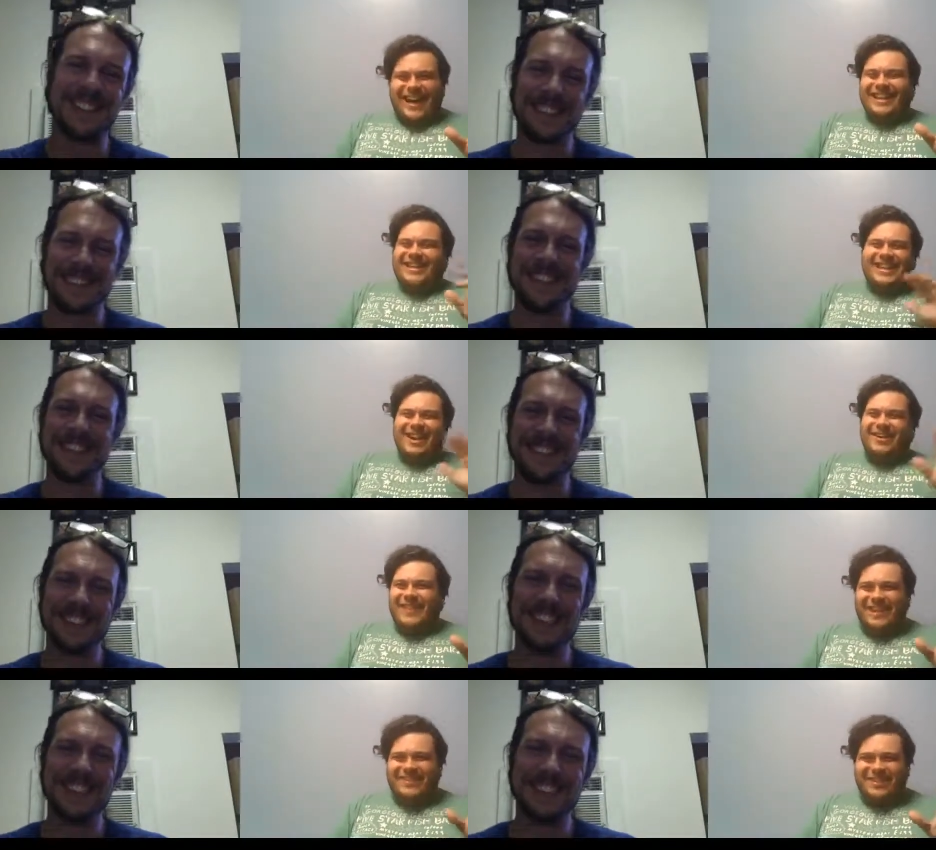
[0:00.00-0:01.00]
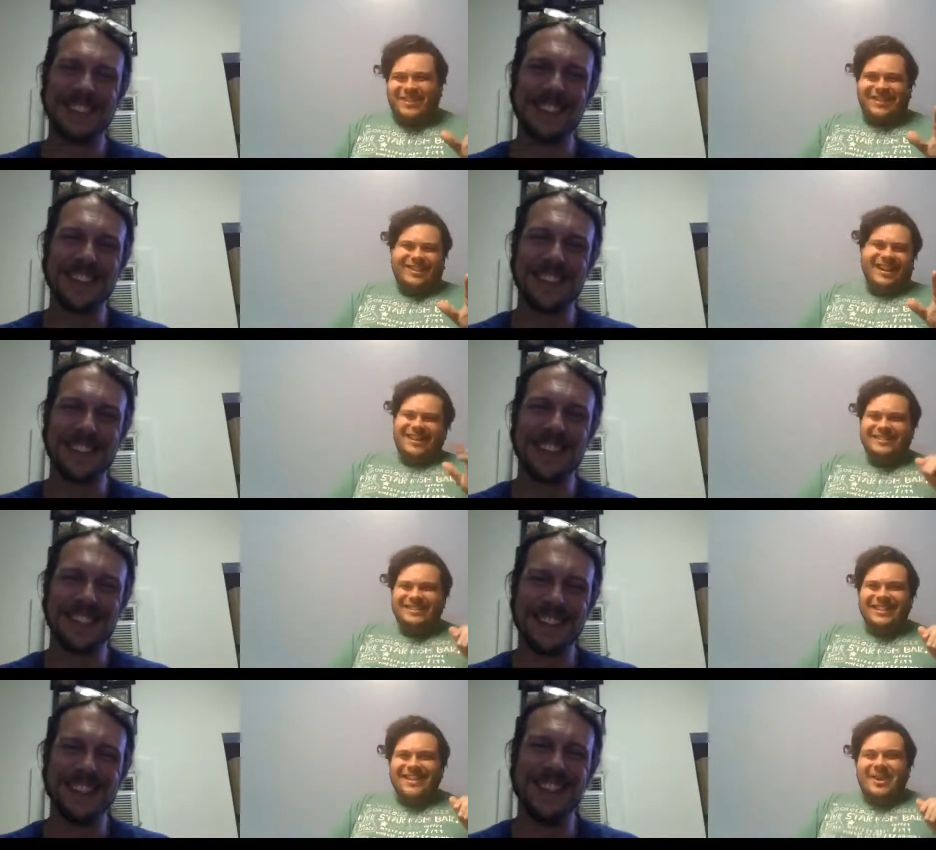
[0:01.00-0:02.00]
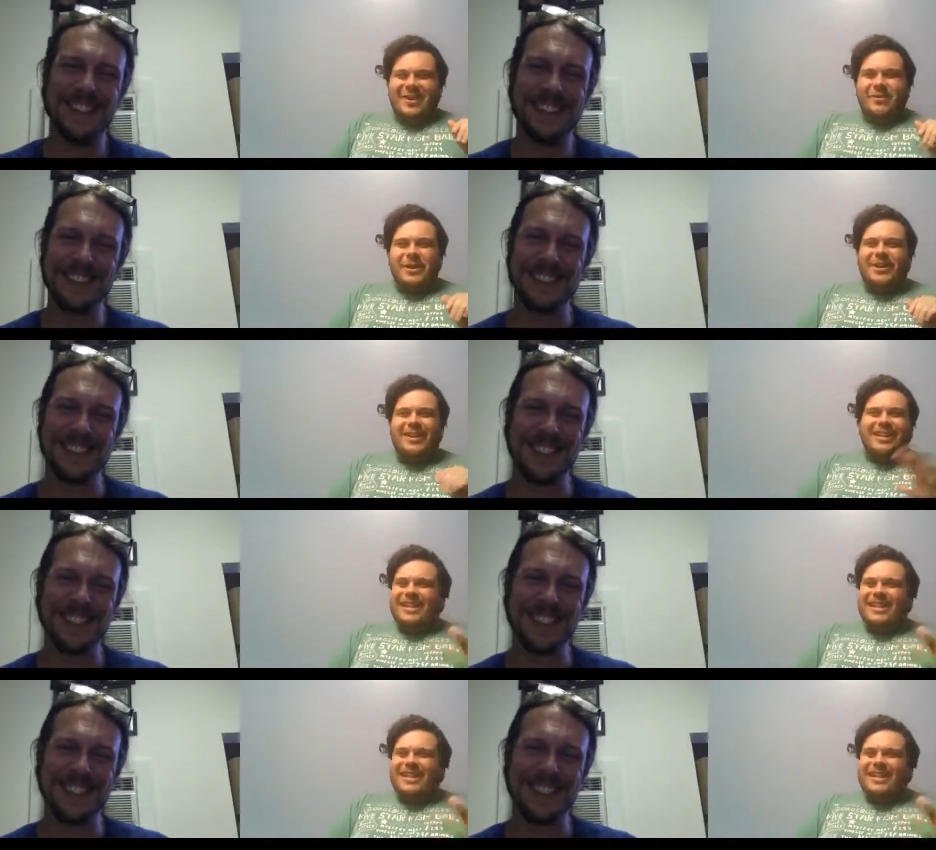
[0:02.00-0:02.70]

Speaker 1: I think that that would be absolutely great. We could not